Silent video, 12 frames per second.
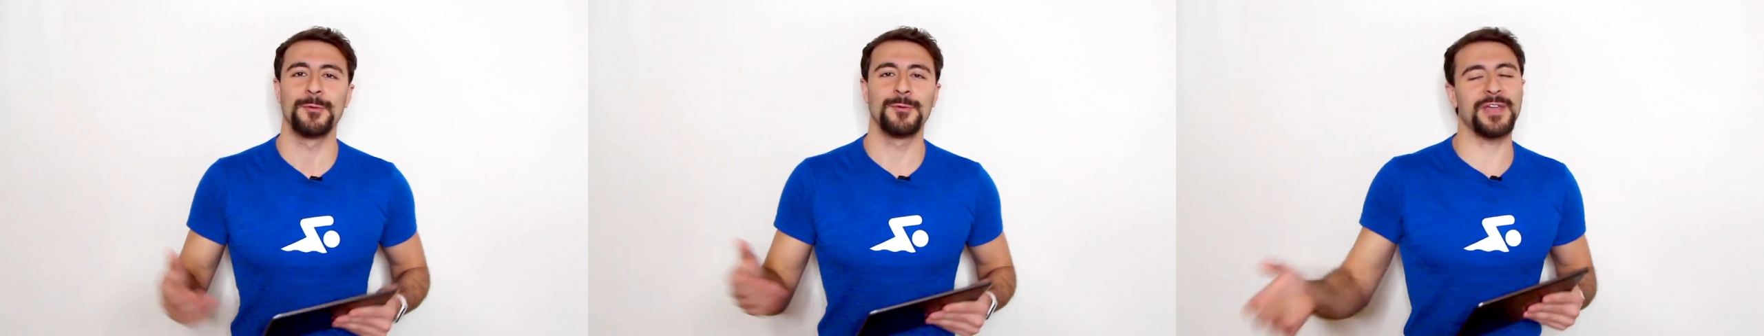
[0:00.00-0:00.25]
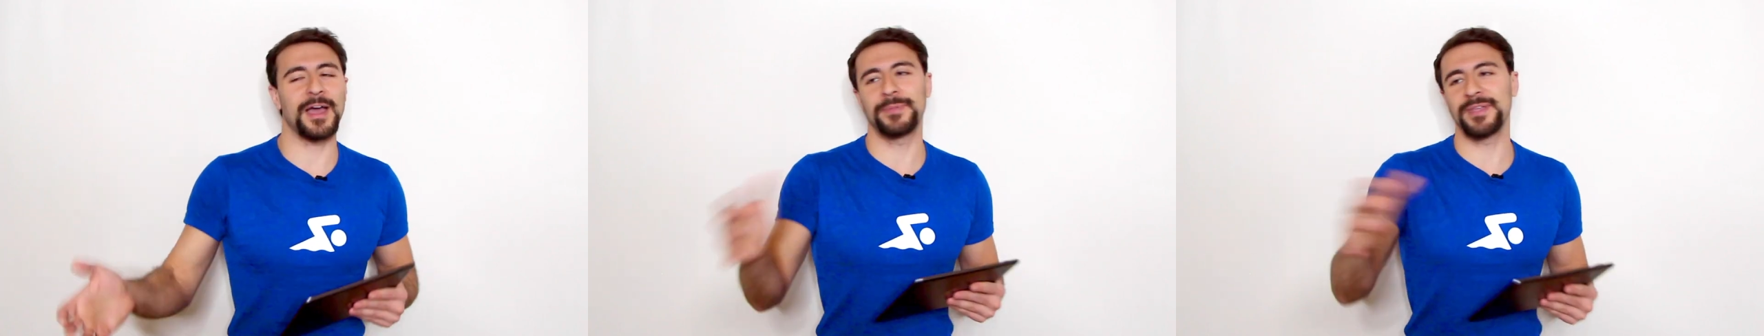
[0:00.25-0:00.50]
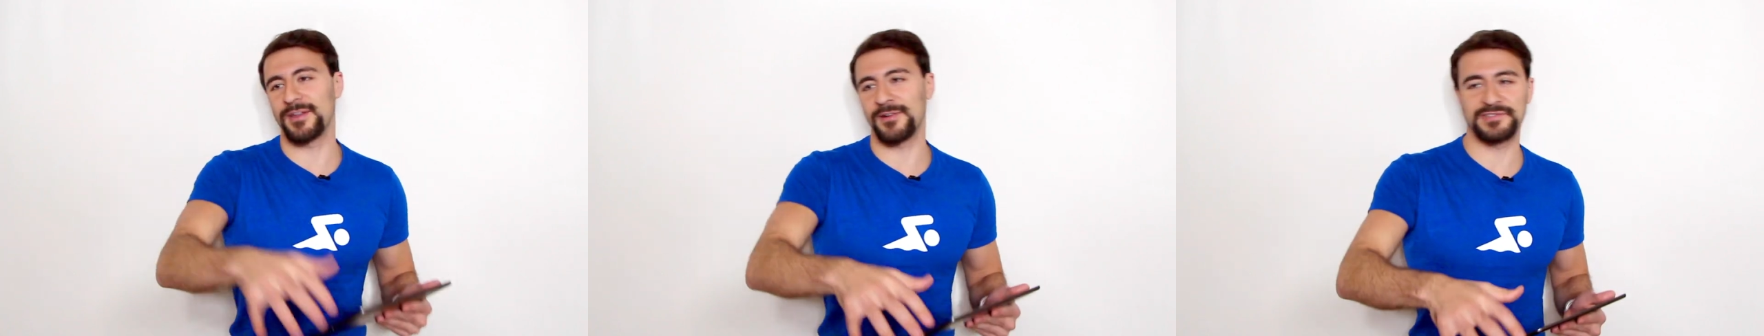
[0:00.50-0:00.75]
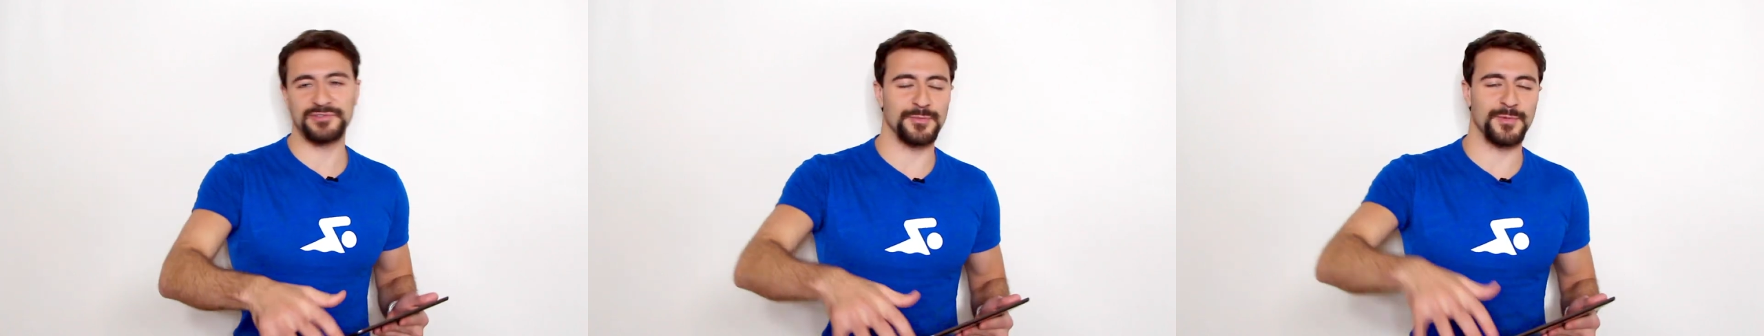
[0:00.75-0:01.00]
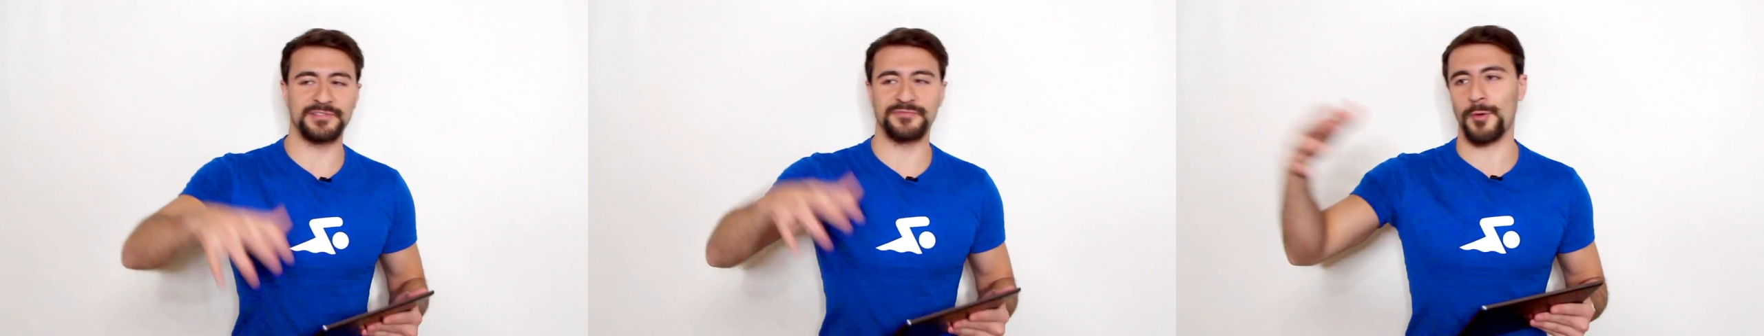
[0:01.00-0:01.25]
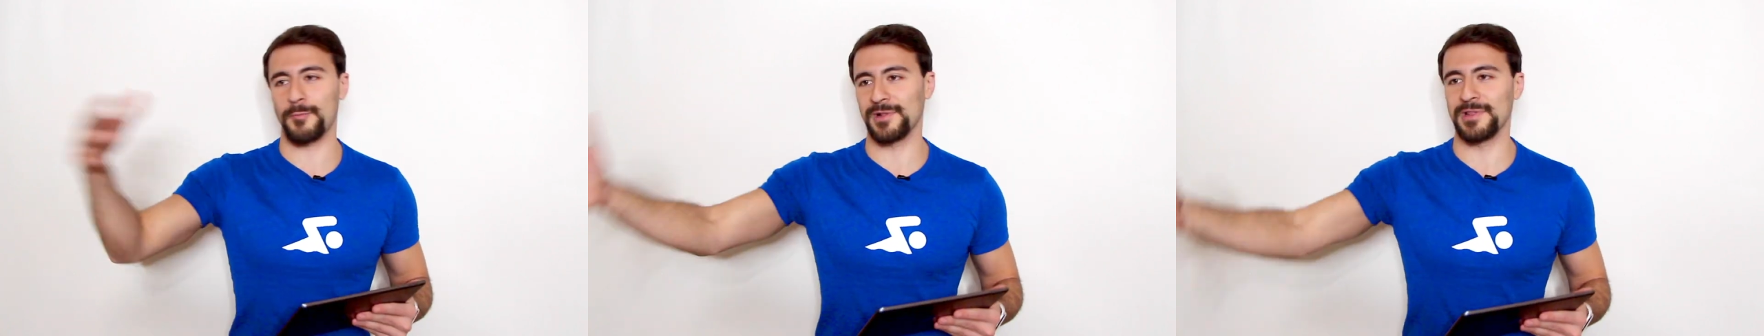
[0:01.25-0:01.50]
We've got beginner swimmers,
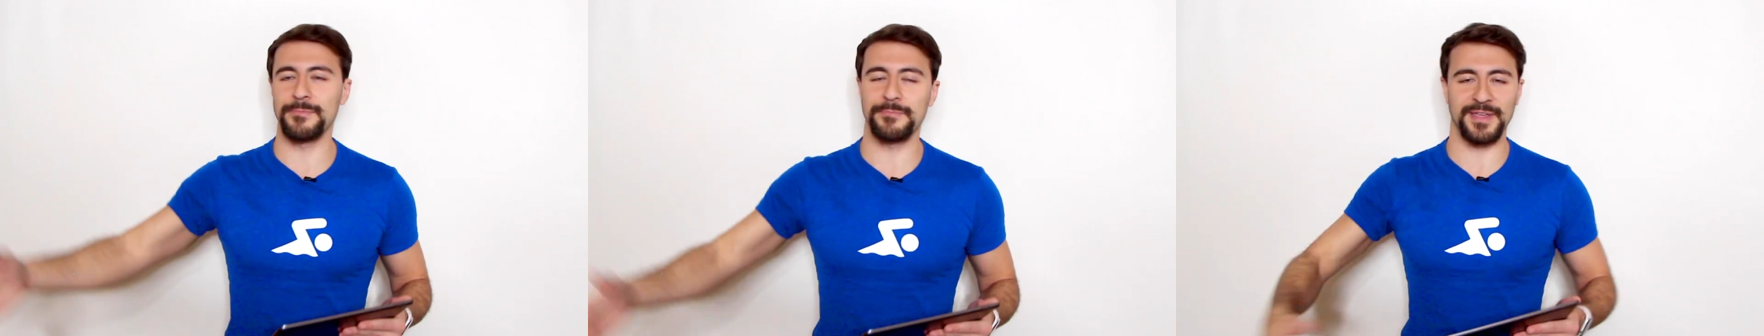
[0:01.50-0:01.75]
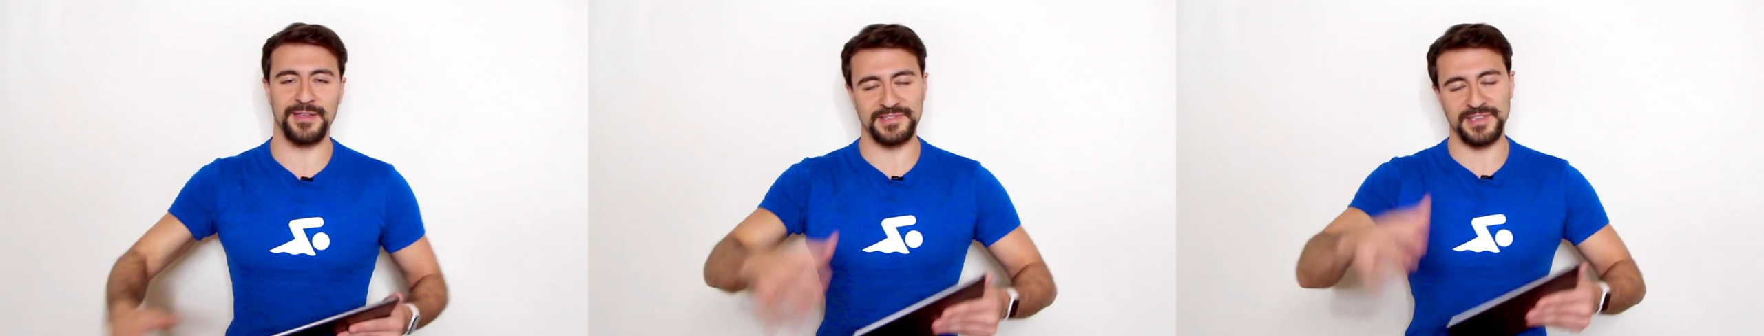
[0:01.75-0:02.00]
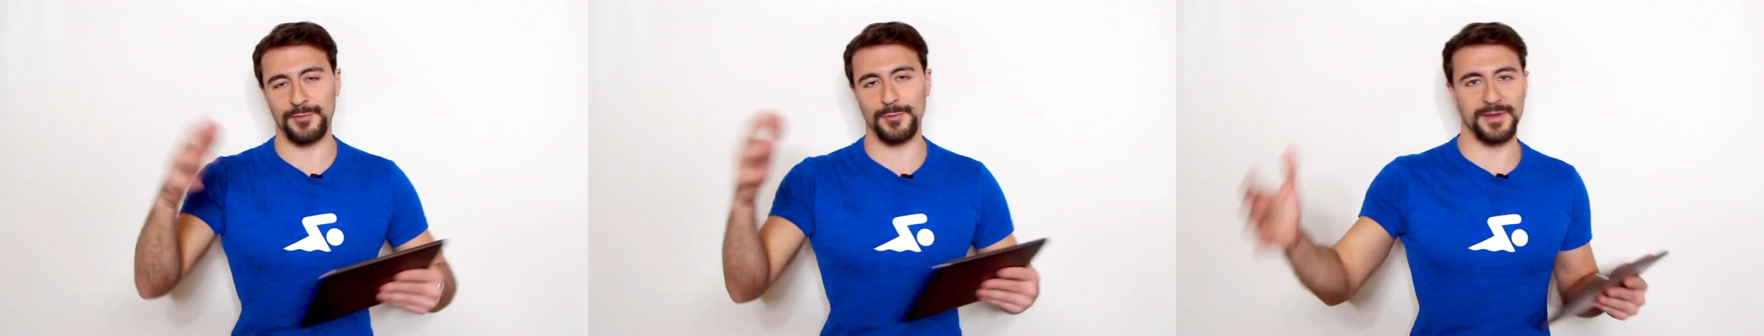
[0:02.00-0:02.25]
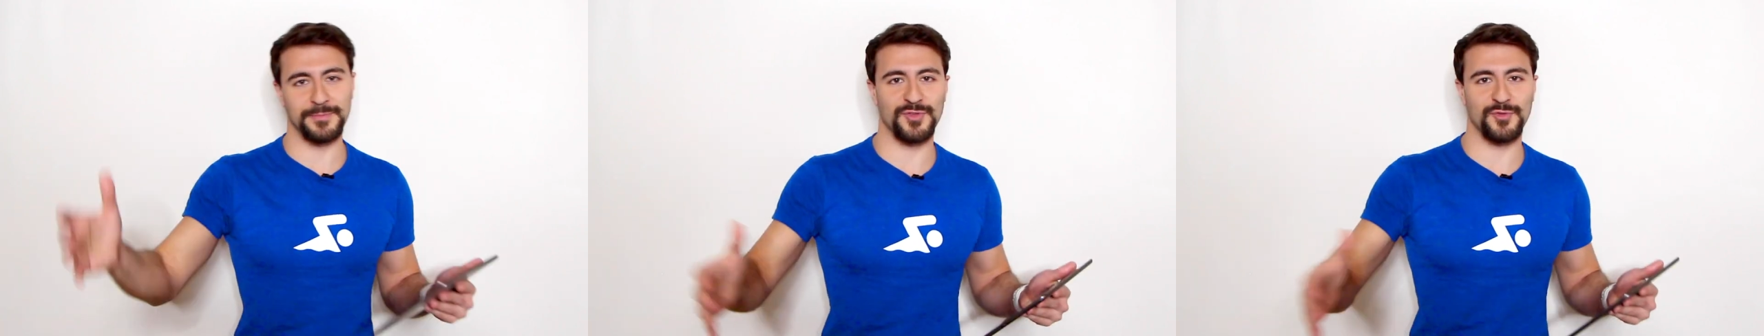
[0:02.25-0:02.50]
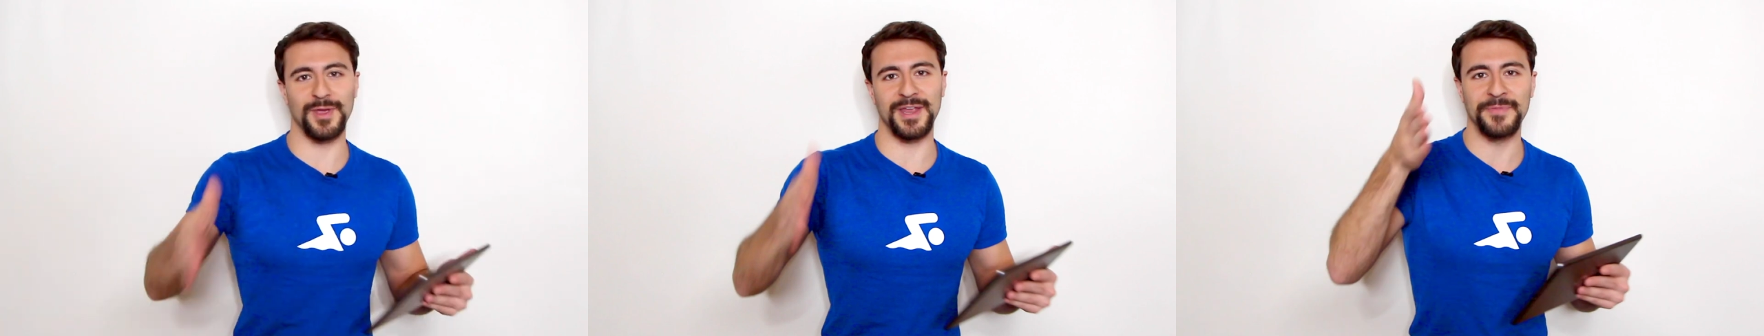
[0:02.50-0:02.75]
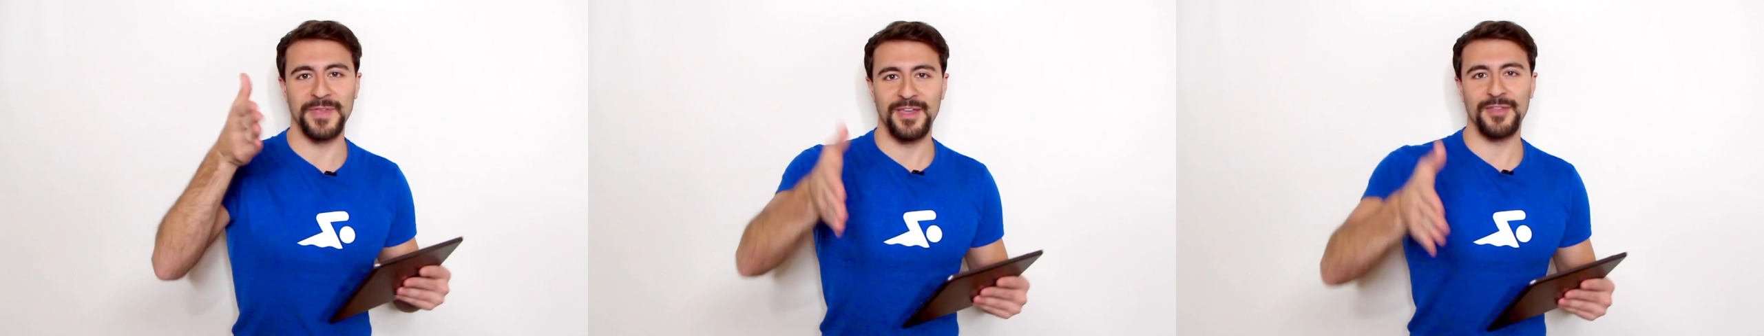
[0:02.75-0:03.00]
former Olympians, everyone in
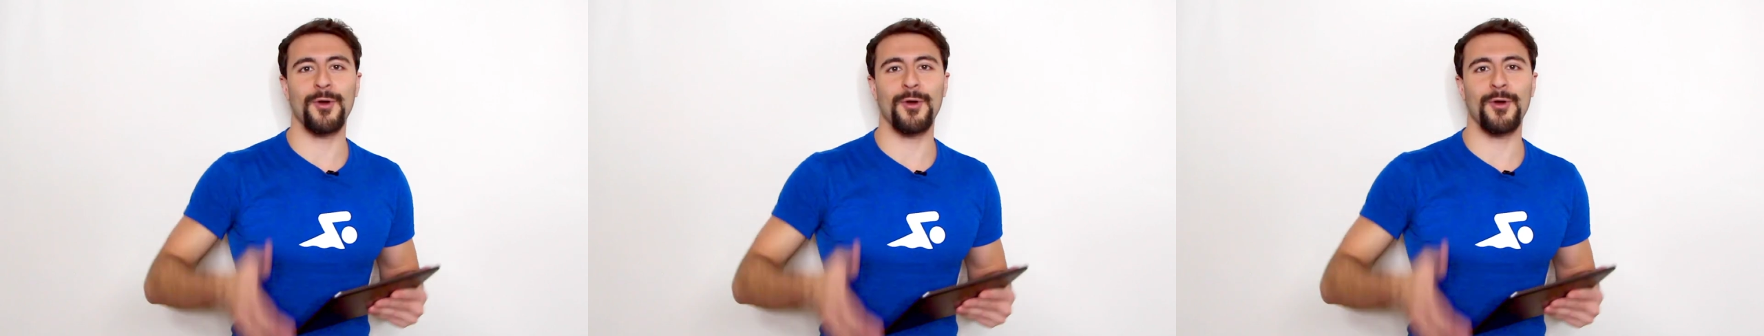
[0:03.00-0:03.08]
between.